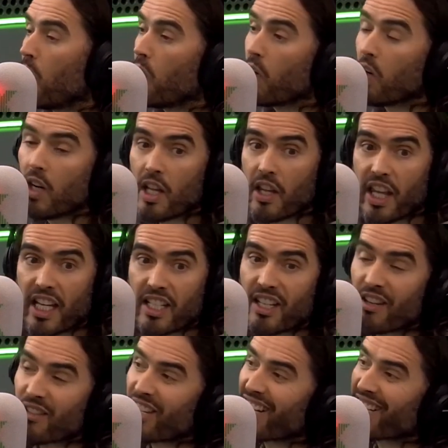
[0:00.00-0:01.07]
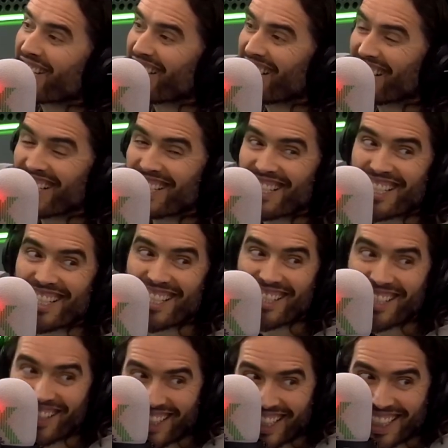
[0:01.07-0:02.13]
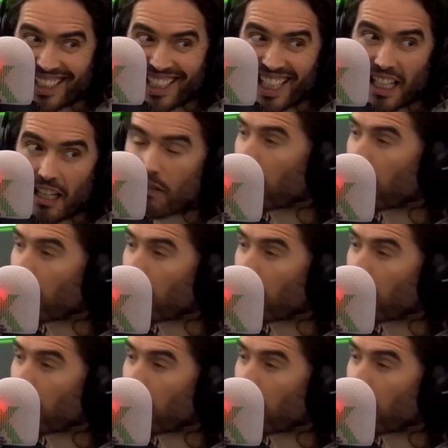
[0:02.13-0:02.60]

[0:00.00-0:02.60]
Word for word: or there's no such thing as society